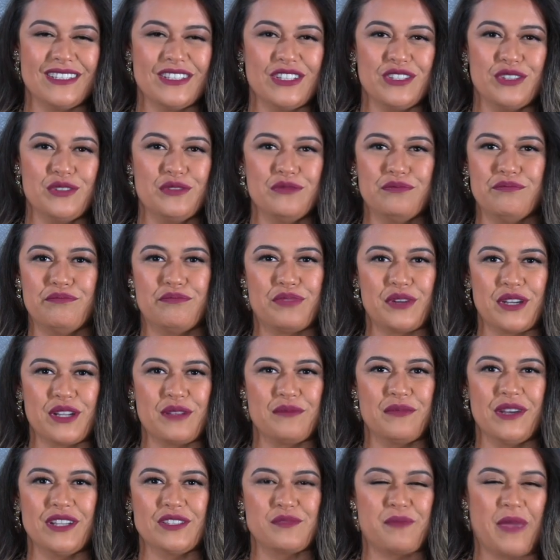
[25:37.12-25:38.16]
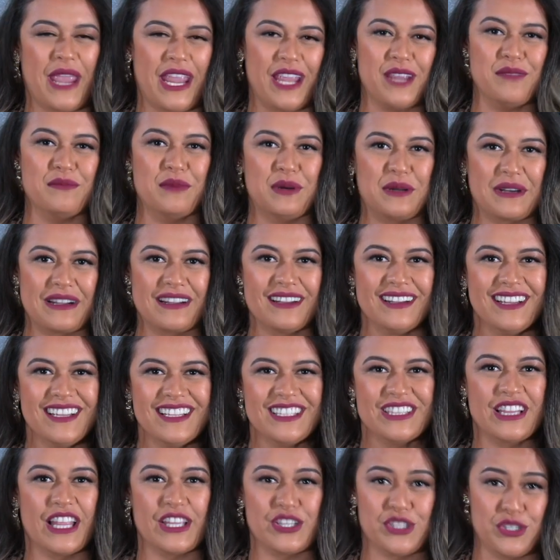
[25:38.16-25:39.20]
you pretty much pay more,
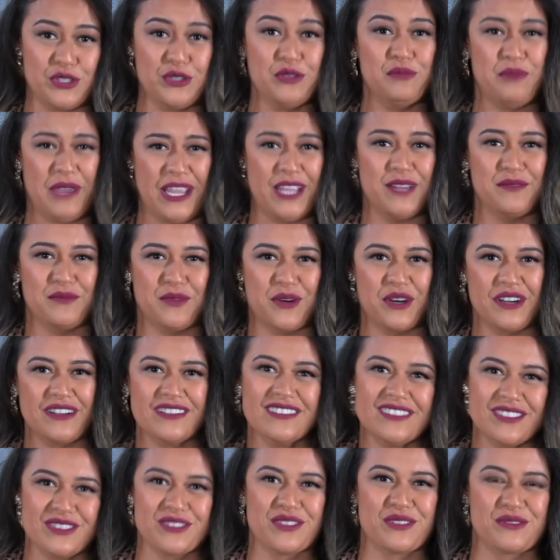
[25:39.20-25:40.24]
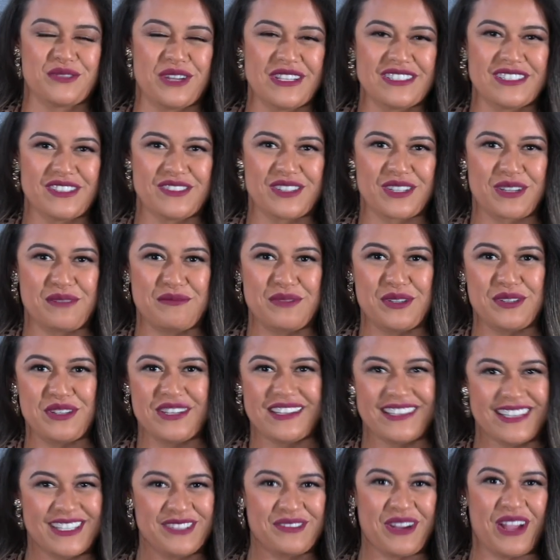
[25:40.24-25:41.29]
like you pay more to the rest of the
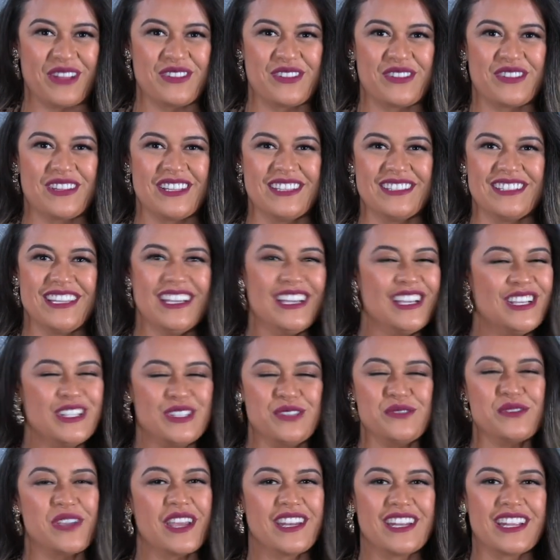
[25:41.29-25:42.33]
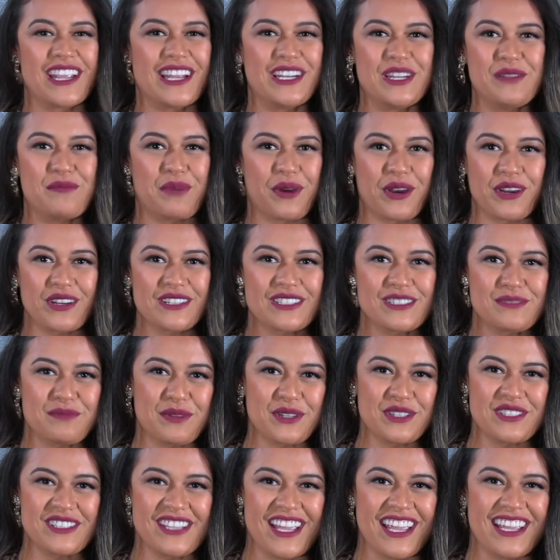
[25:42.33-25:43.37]
community rather than you getting any perks
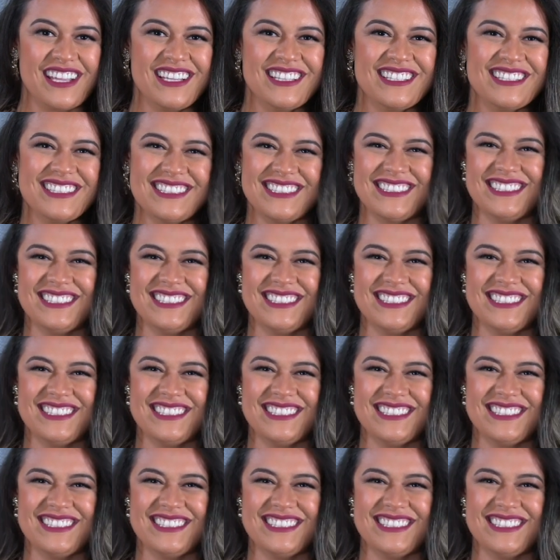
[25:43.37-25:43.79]
per se.